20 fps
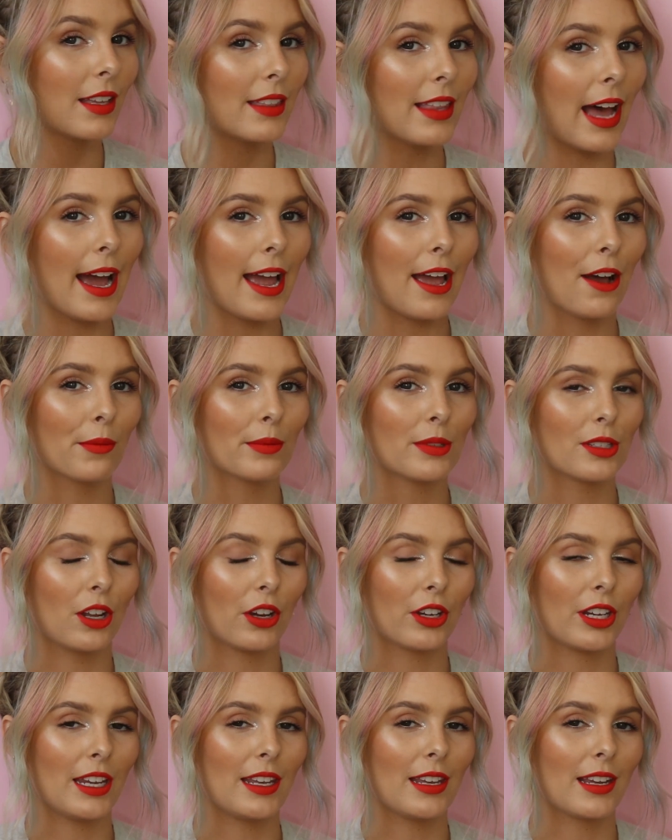That helps
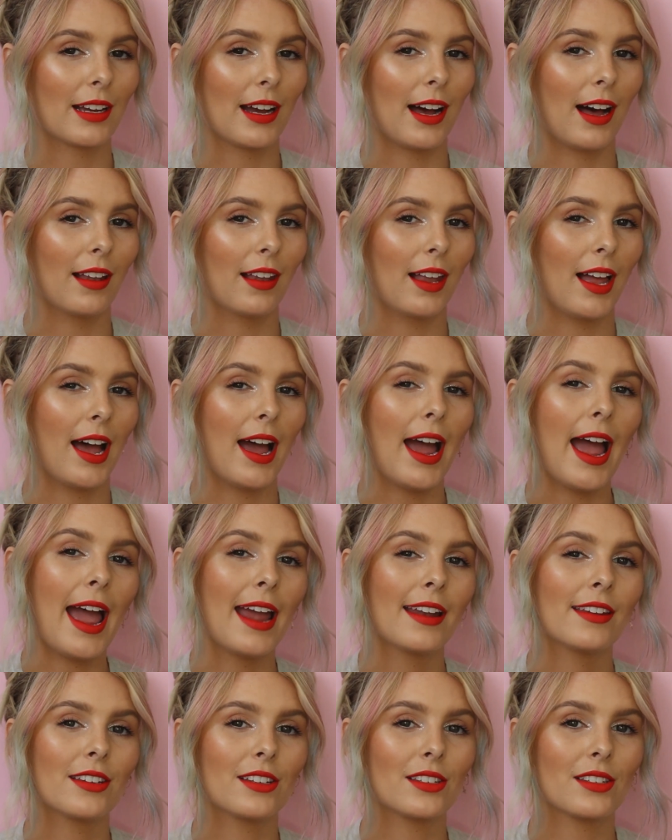lock in the color
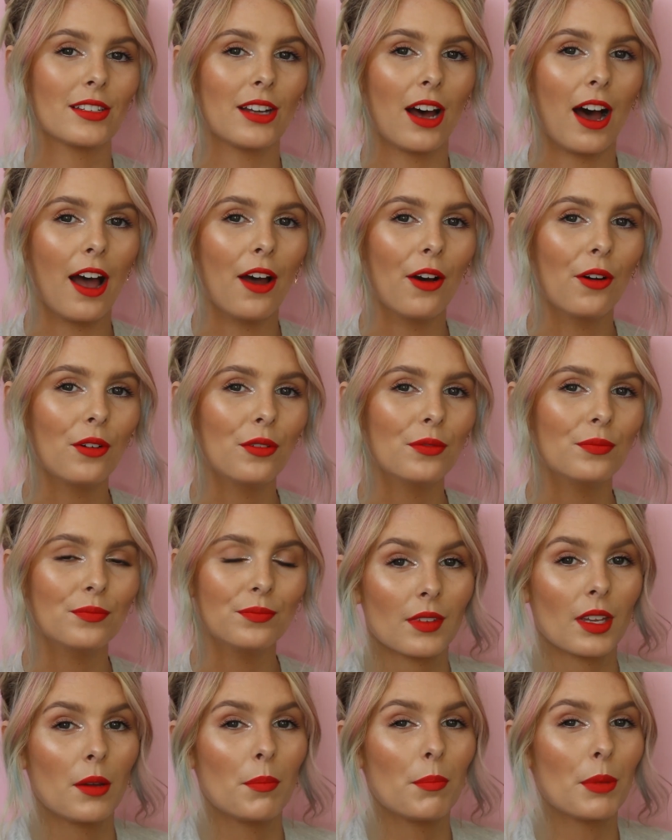and the style.
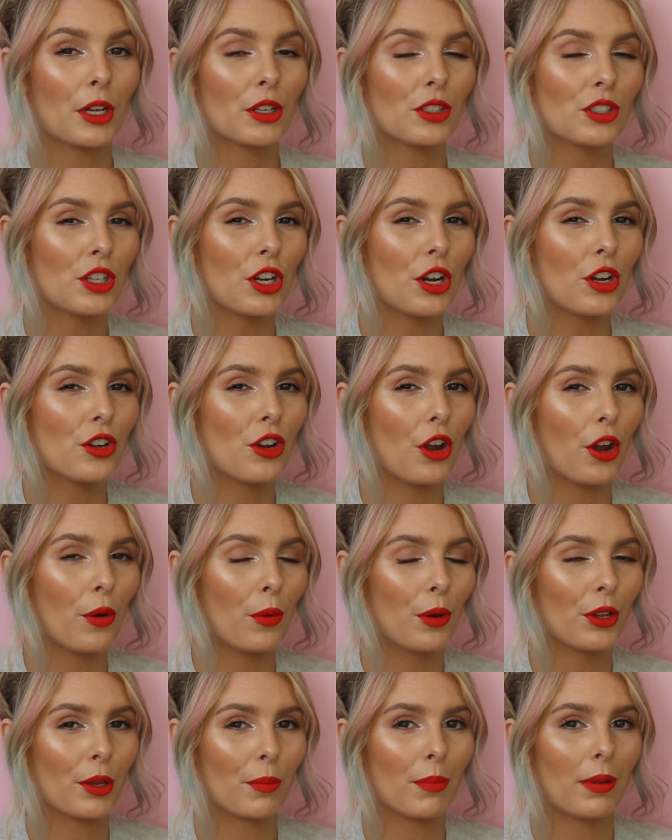Because you don't know
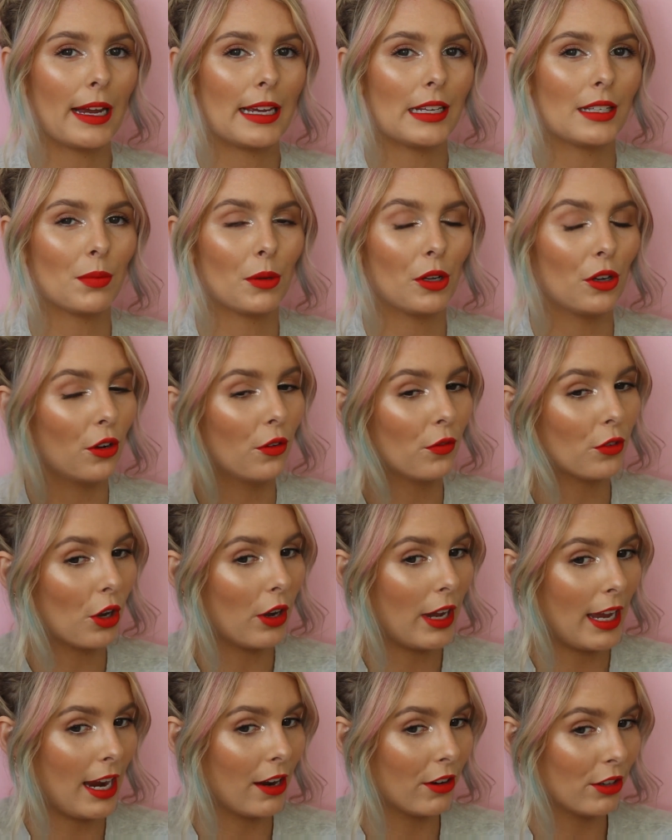what the placement of
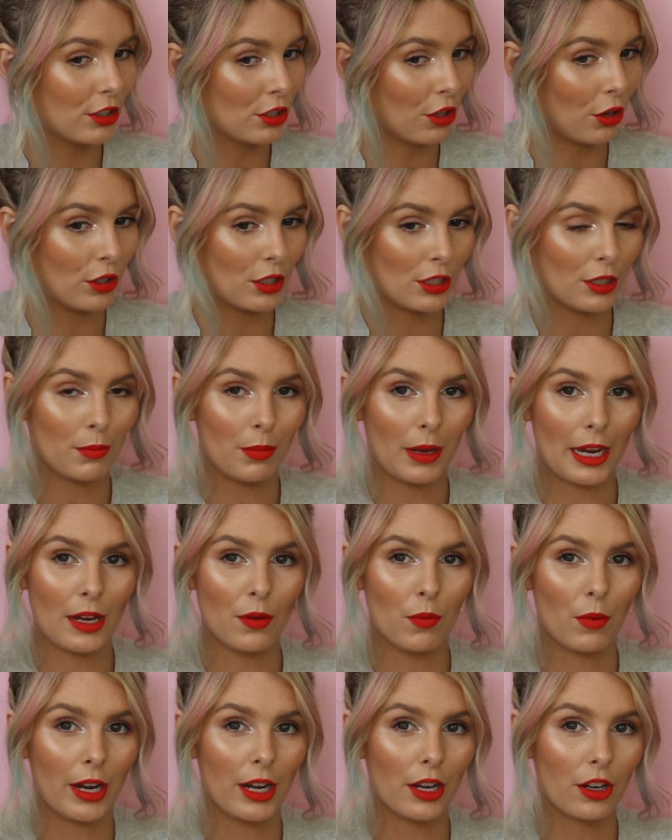your hair is going to
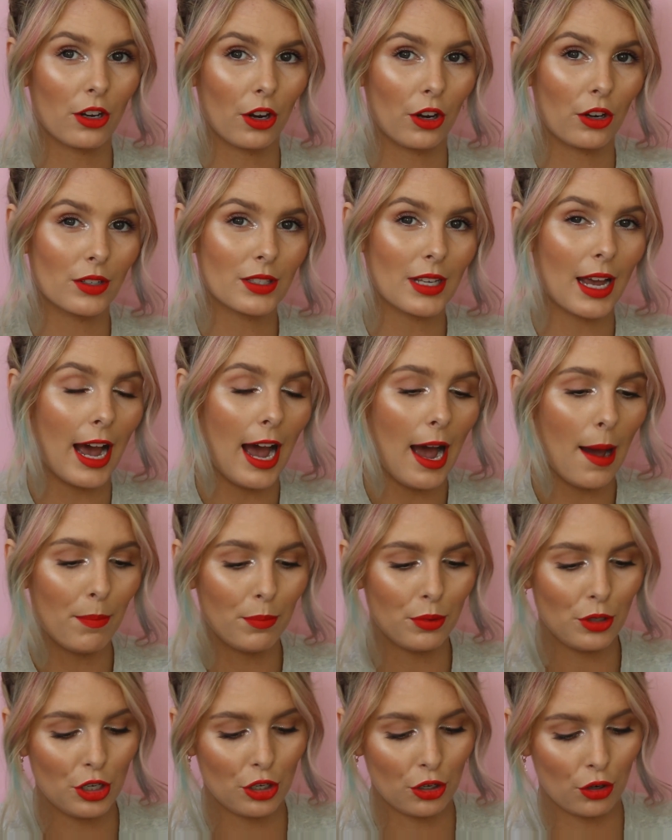be when it goes
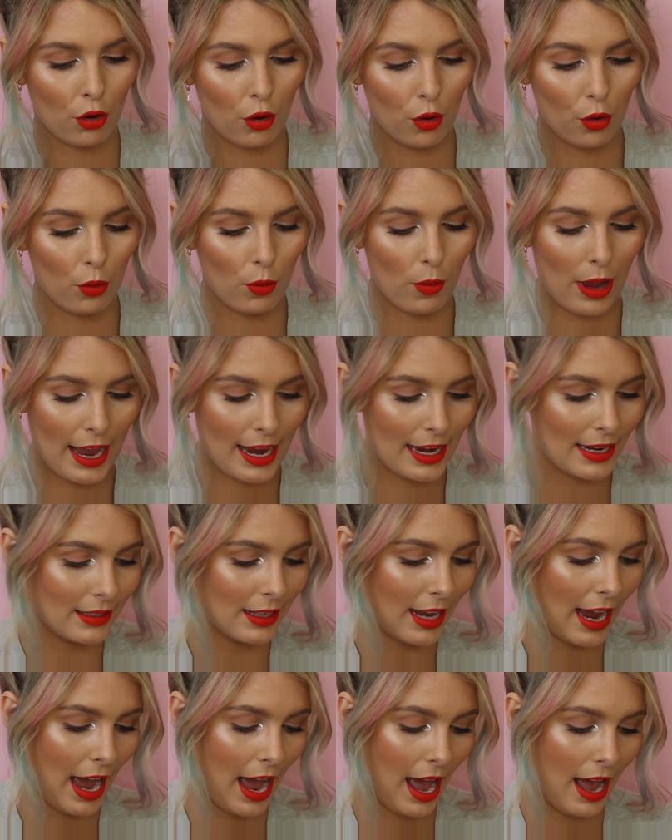up, you can
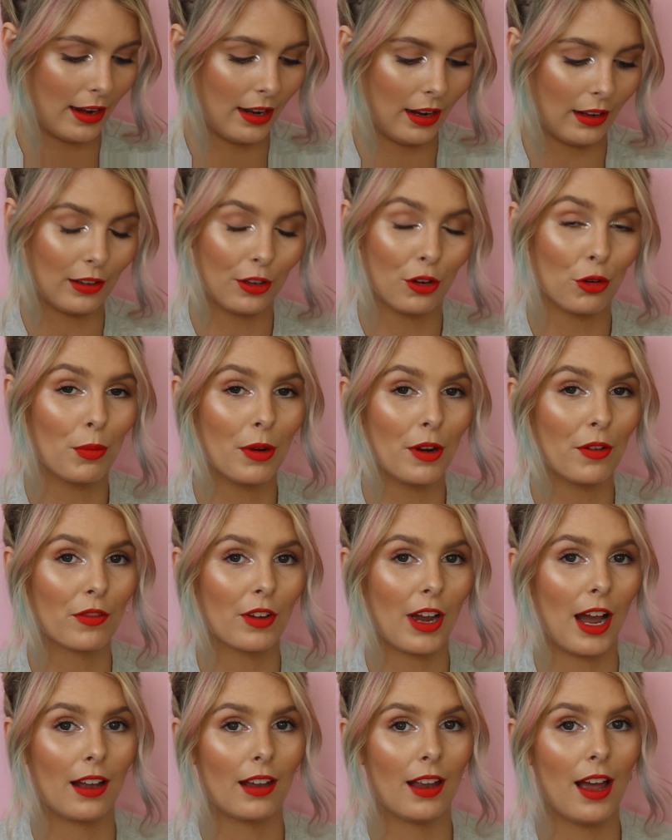always add a little bit of
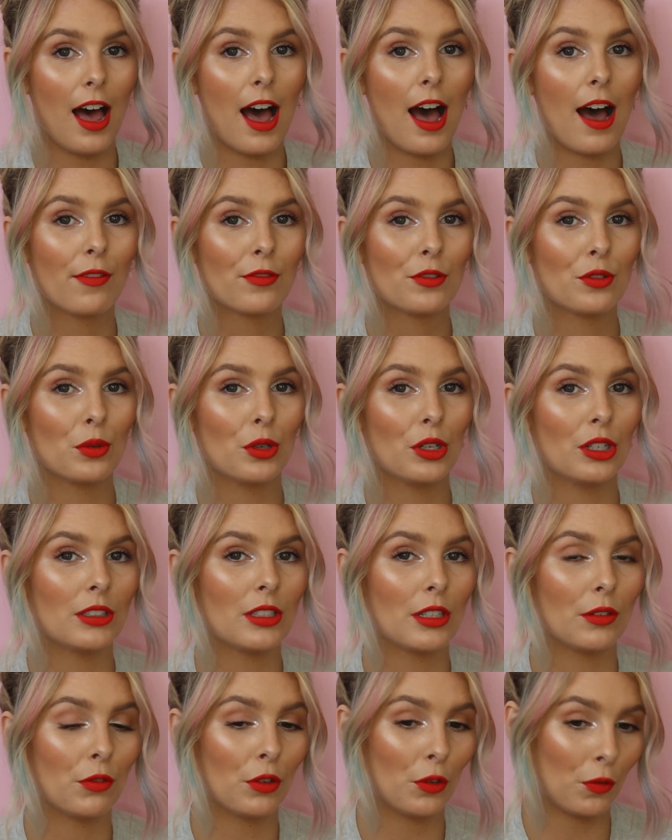color
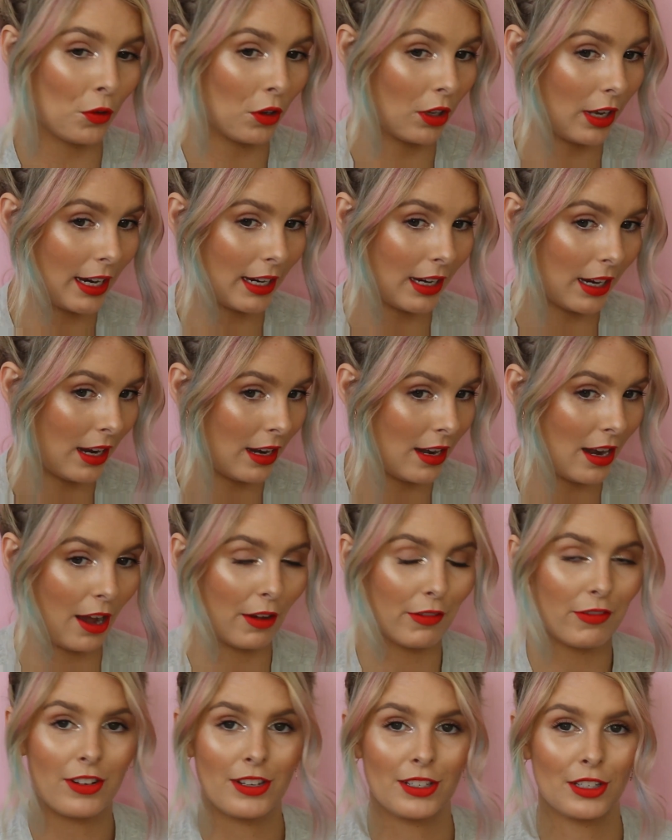afterwards if you feel like
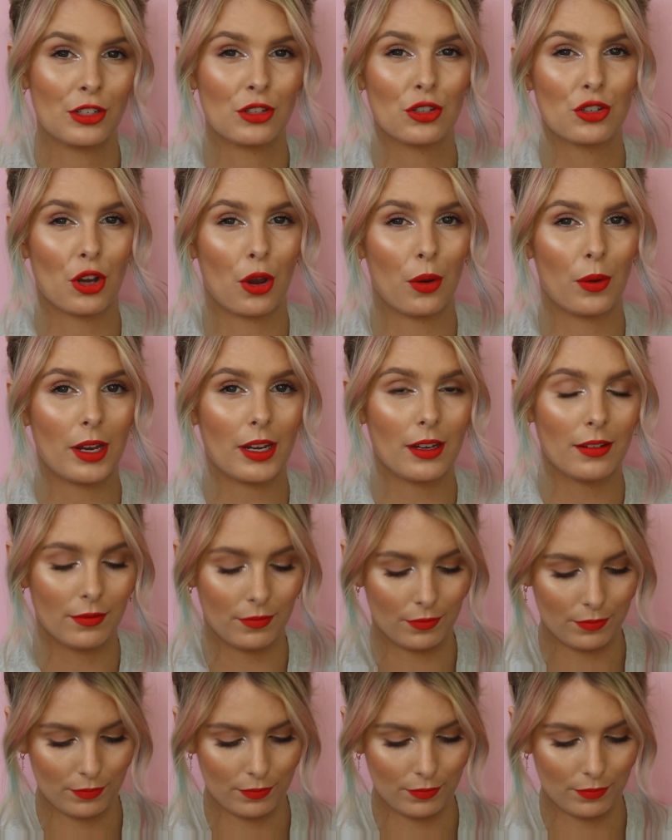enough isn't showing.